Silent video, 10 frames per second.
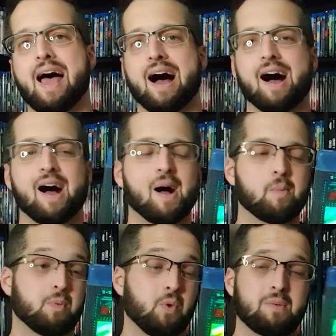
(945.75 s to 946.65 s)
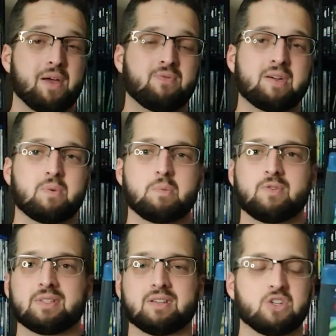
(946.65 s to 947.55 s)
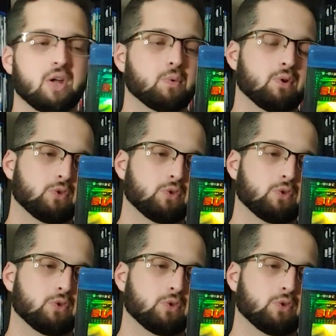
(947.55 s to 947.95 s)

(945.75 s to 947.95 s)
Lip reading: One of my favorite movies in general.